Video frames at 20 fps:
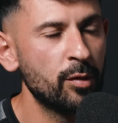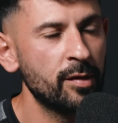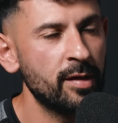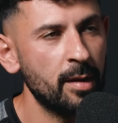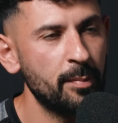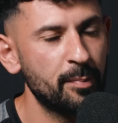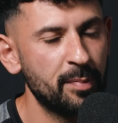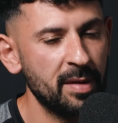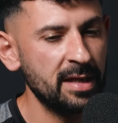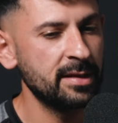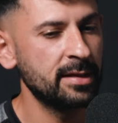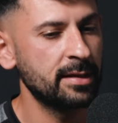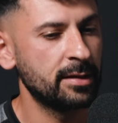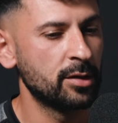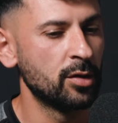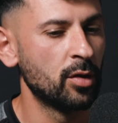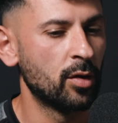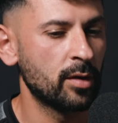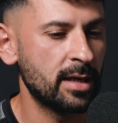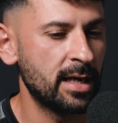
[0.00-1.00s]
that being
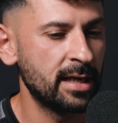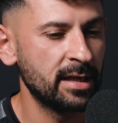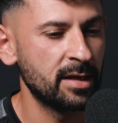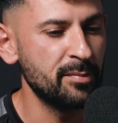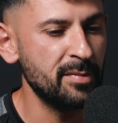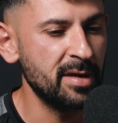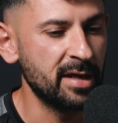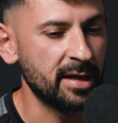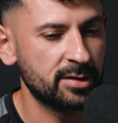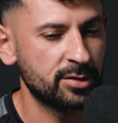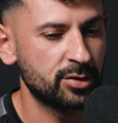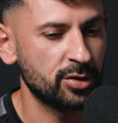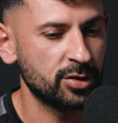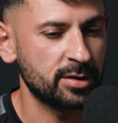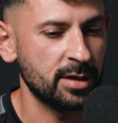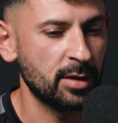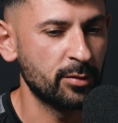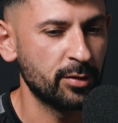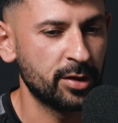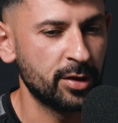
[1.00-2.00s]
your kind of mix,
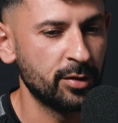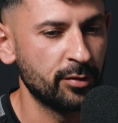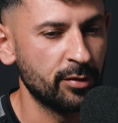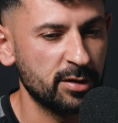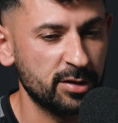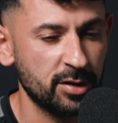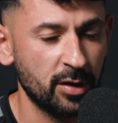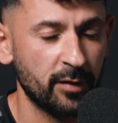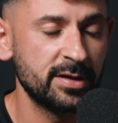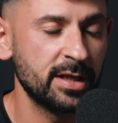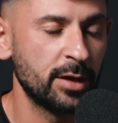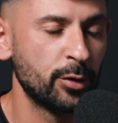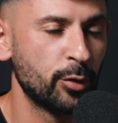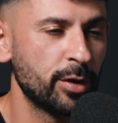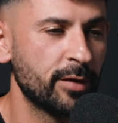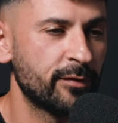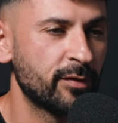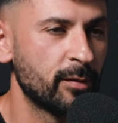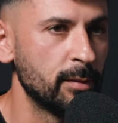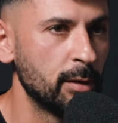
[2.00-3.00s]
just out of curiosity, obviously I know
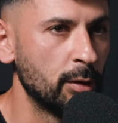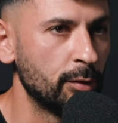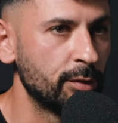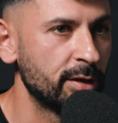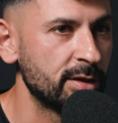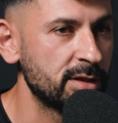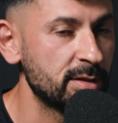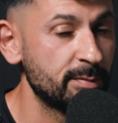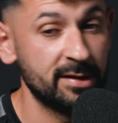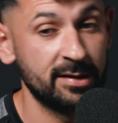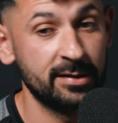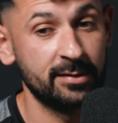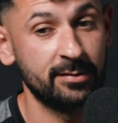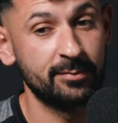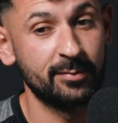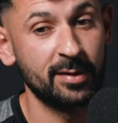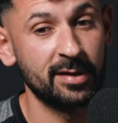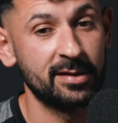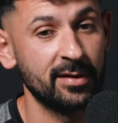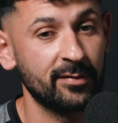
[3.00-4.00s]
you're from London, it's a bit
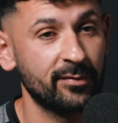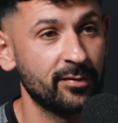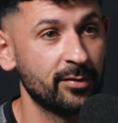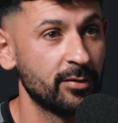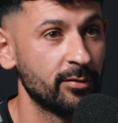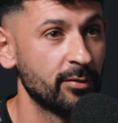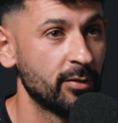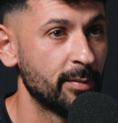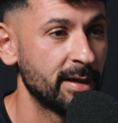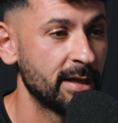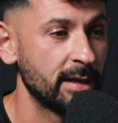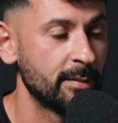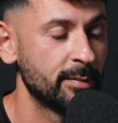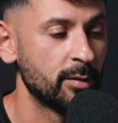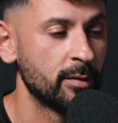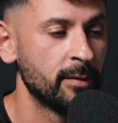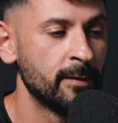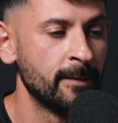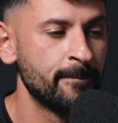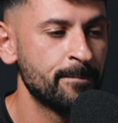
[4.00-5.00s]
different or up here,
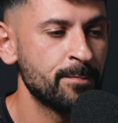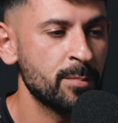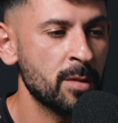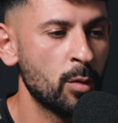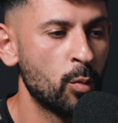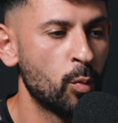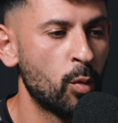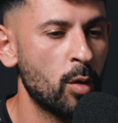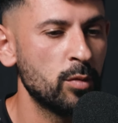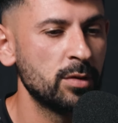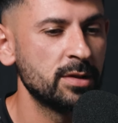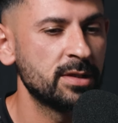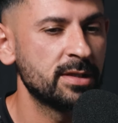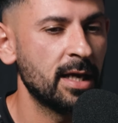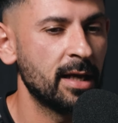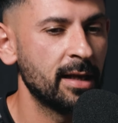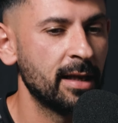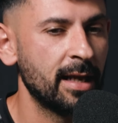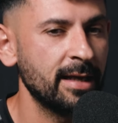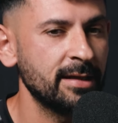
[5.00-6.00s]
but what was
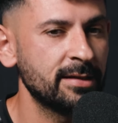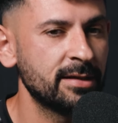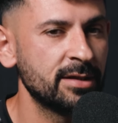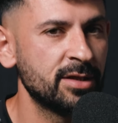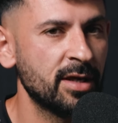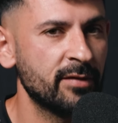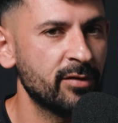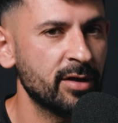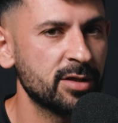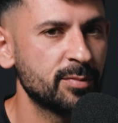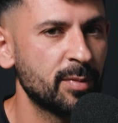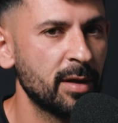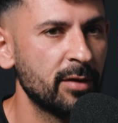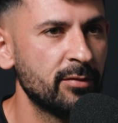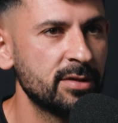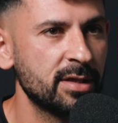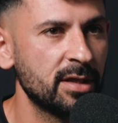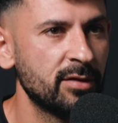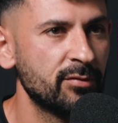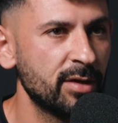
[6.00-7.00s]
that like? Did you ever
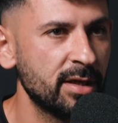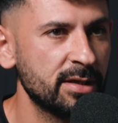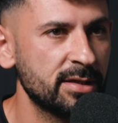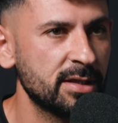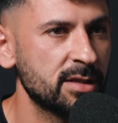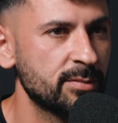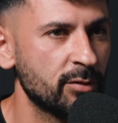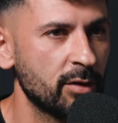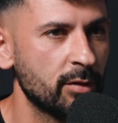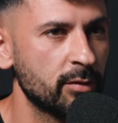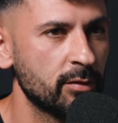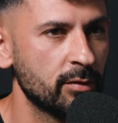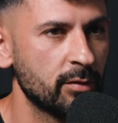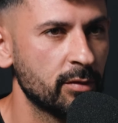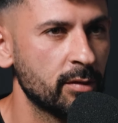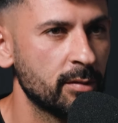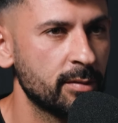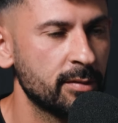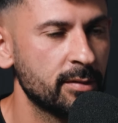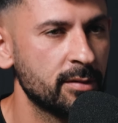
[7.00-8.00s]
experience any racism
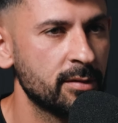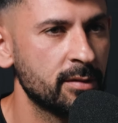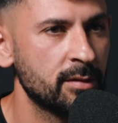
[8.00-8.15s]
growing up?